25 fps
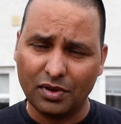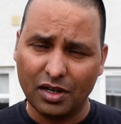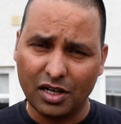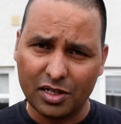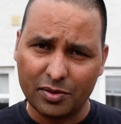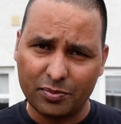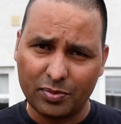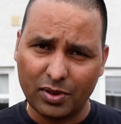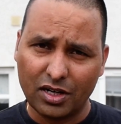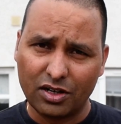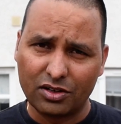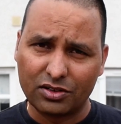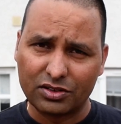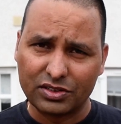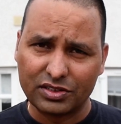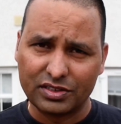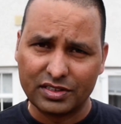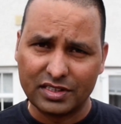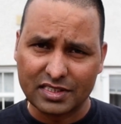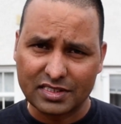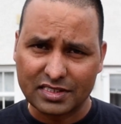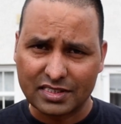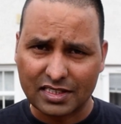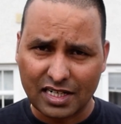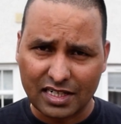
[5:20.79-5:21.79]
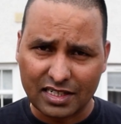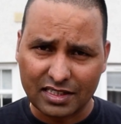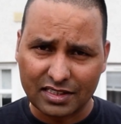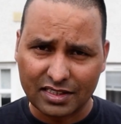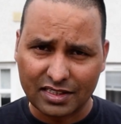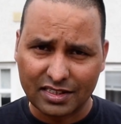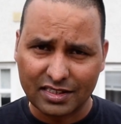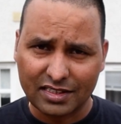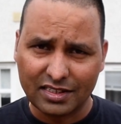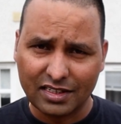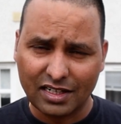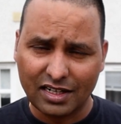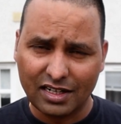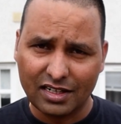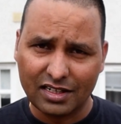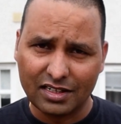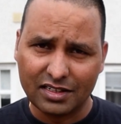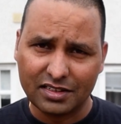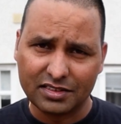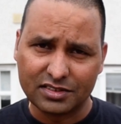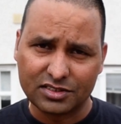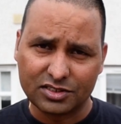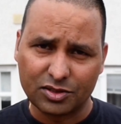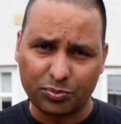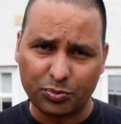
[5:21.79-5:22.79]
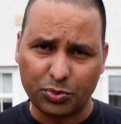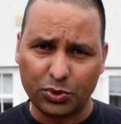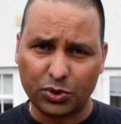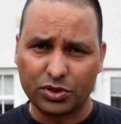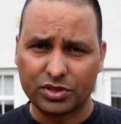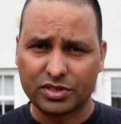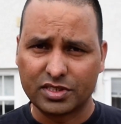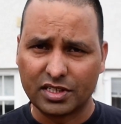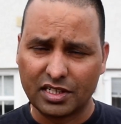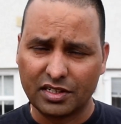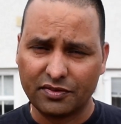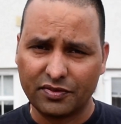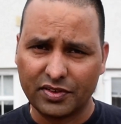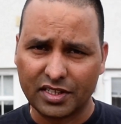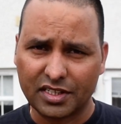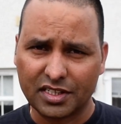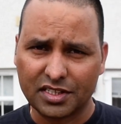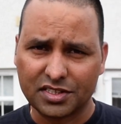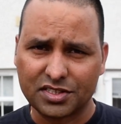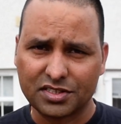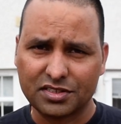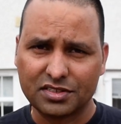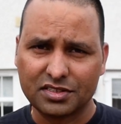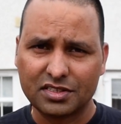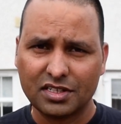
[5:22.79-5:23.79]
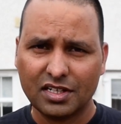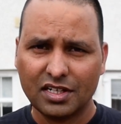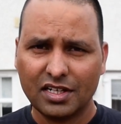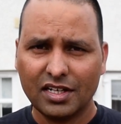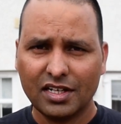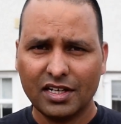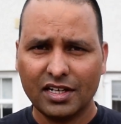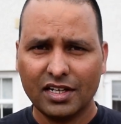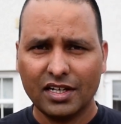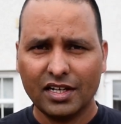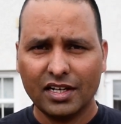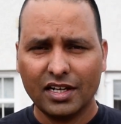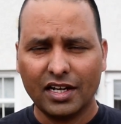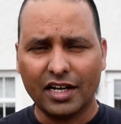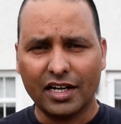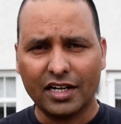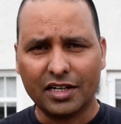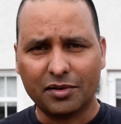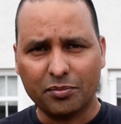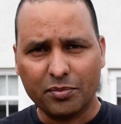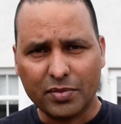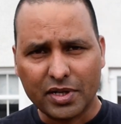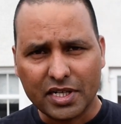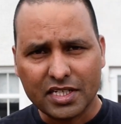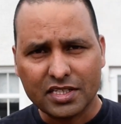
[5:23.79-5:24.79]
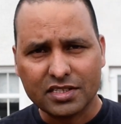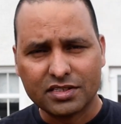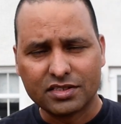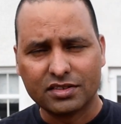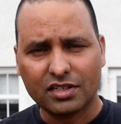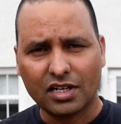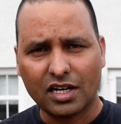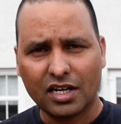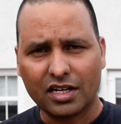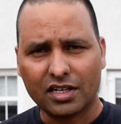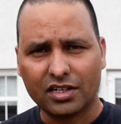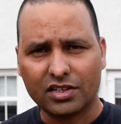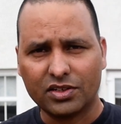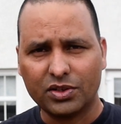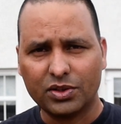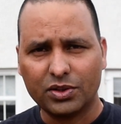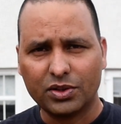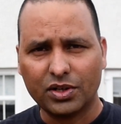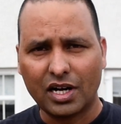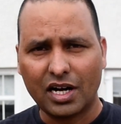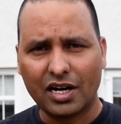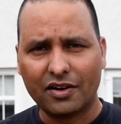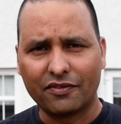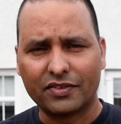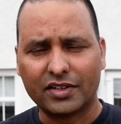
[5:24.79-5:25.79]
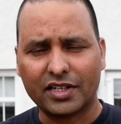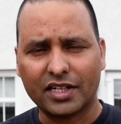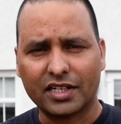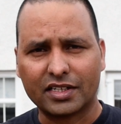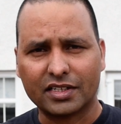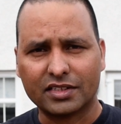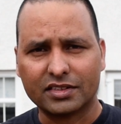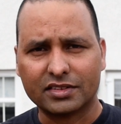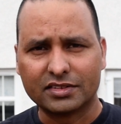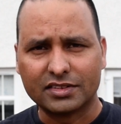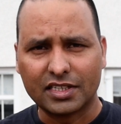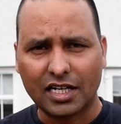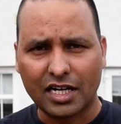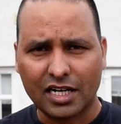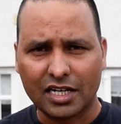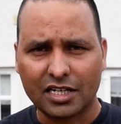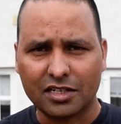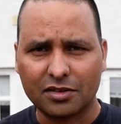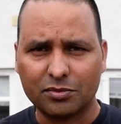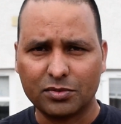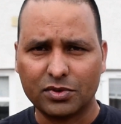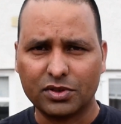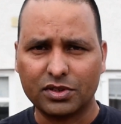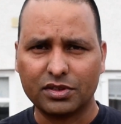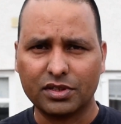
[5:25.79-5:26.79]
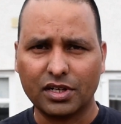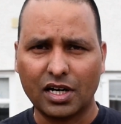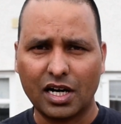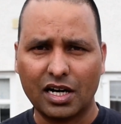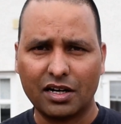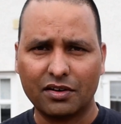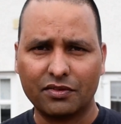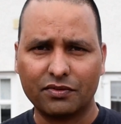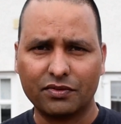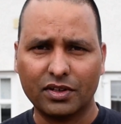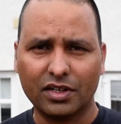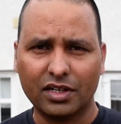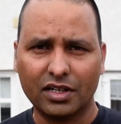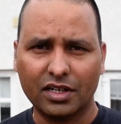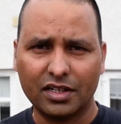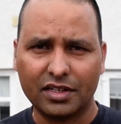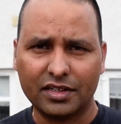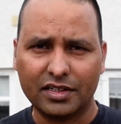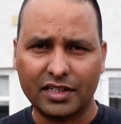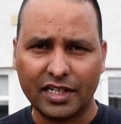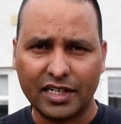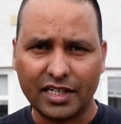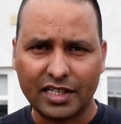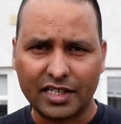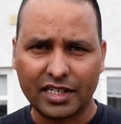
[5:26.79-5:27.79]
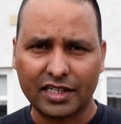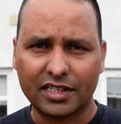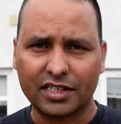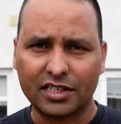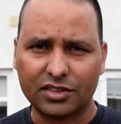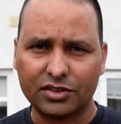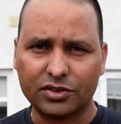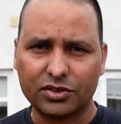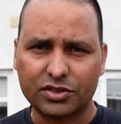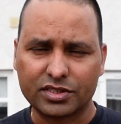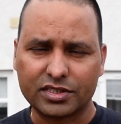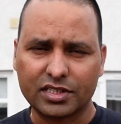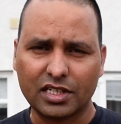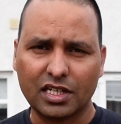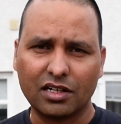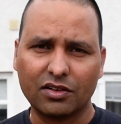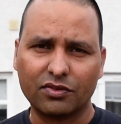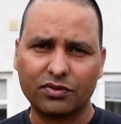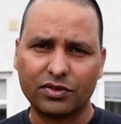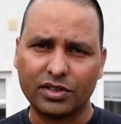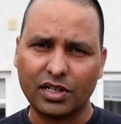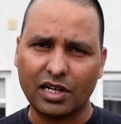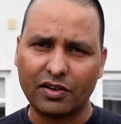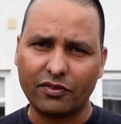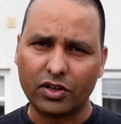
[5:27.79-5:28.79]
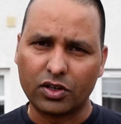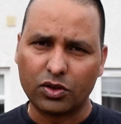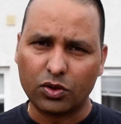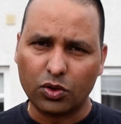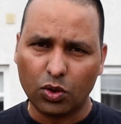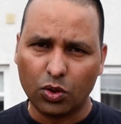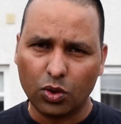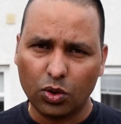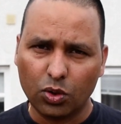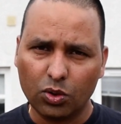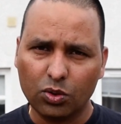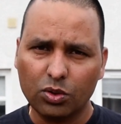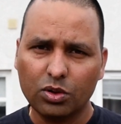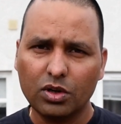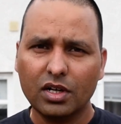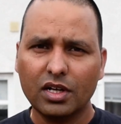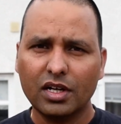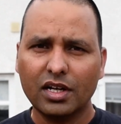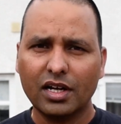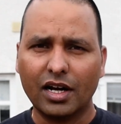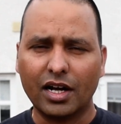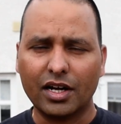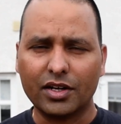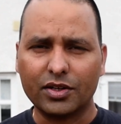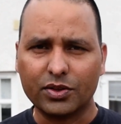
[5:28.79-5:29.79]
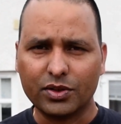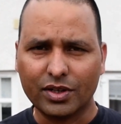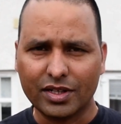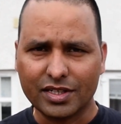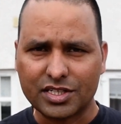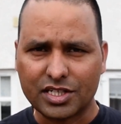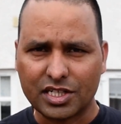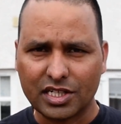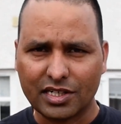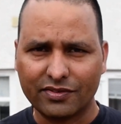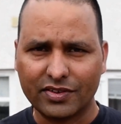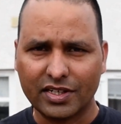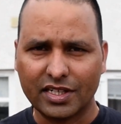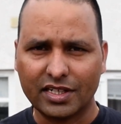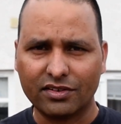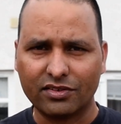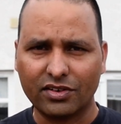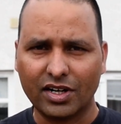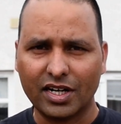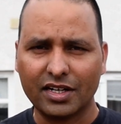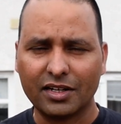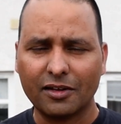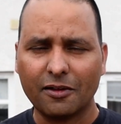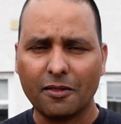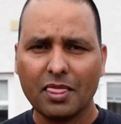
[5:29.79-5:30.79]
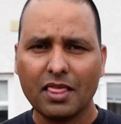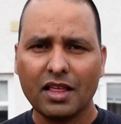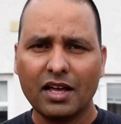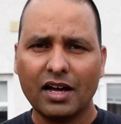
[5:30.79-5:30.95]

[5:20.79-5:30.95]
I belong to this category. I support certifications. It means that you have taken time, you have dedicated yourself, you have a goal, and you achieved it, right?